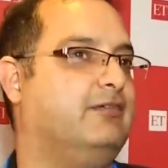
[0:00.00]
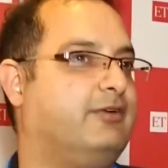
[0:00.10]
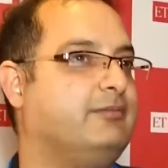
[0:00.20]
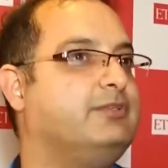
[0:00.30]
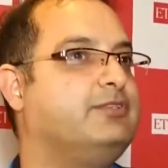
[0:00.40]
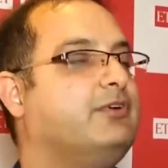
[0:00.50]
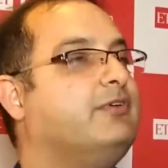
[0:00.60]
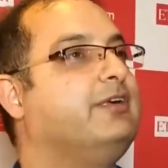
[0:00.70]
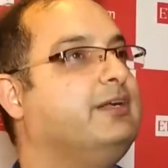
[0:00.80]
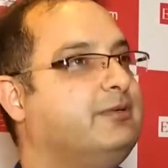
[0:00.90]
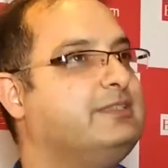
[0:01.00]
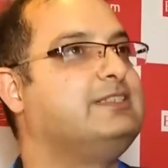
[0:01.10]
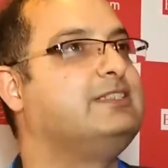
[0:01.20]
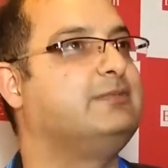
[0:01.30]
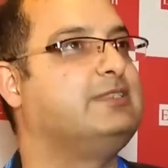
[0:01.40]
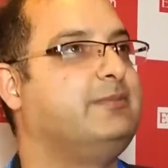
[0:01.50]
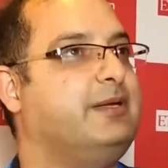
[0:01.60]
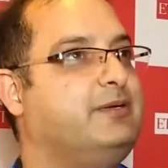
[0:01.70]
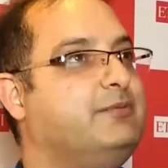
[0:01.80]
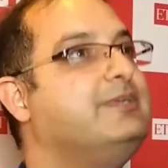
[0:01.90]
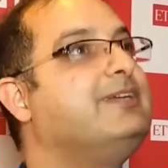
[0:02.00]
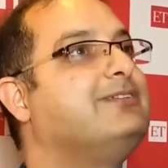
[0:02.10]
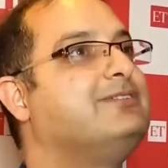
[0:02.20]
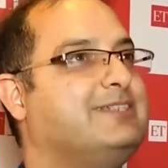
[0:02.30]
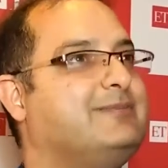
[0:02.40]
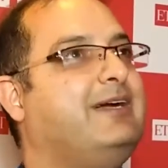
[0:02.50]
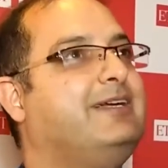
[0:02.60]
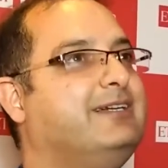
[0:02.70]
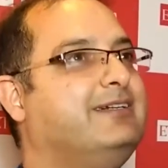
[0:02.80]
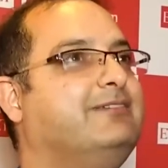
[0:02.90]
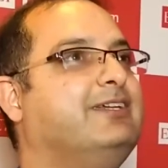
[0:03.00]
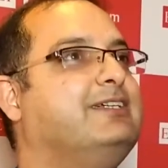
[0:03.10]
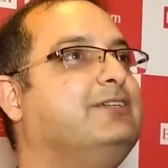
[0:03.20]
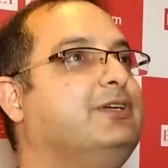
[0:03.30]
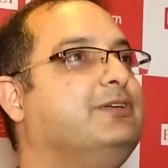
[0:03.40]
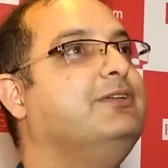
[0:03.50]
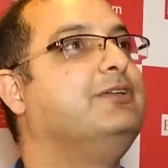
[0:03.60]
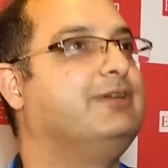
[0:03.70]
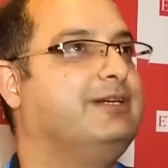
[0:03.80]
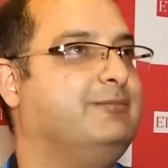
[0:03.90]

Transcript: from the geographical presence perspective, we are also expanding and we're going to newer